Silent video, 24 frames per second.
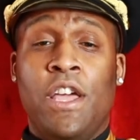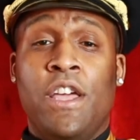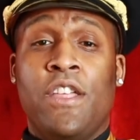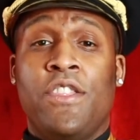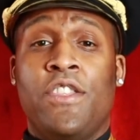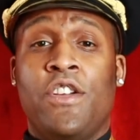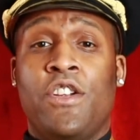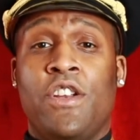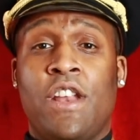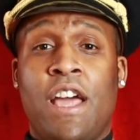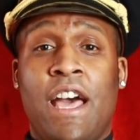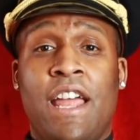
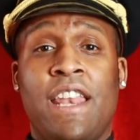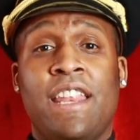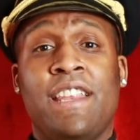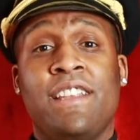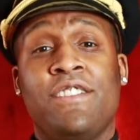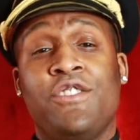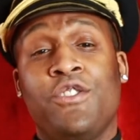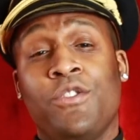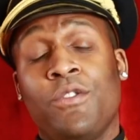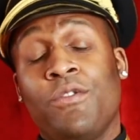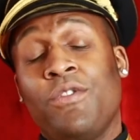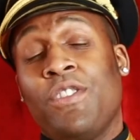they're
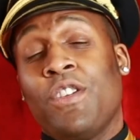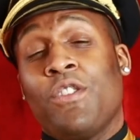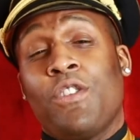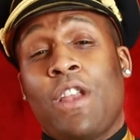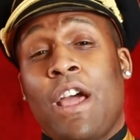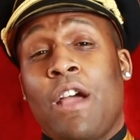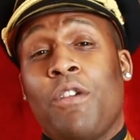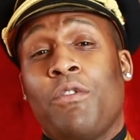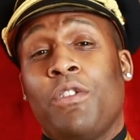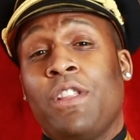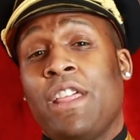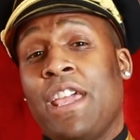
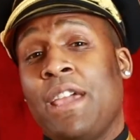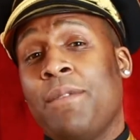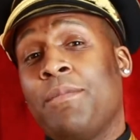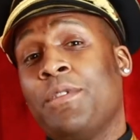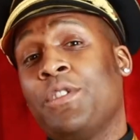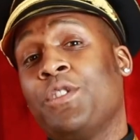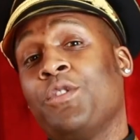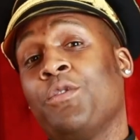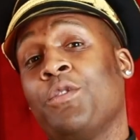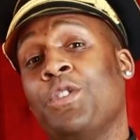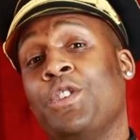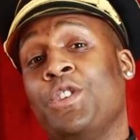not really able
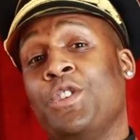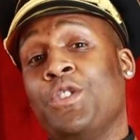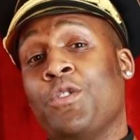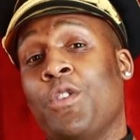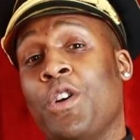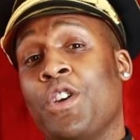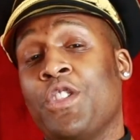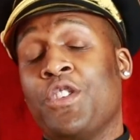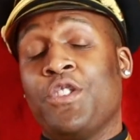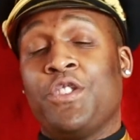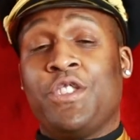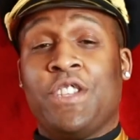to
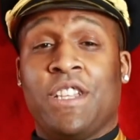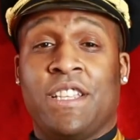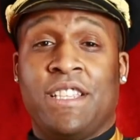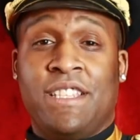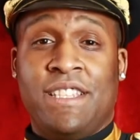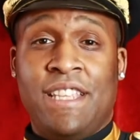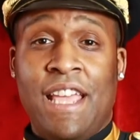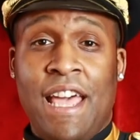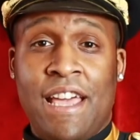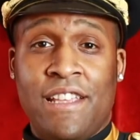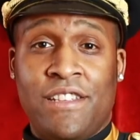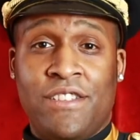enjoy their
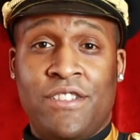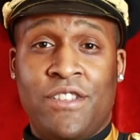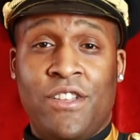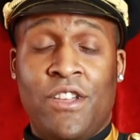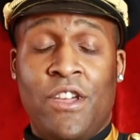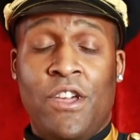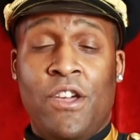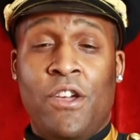success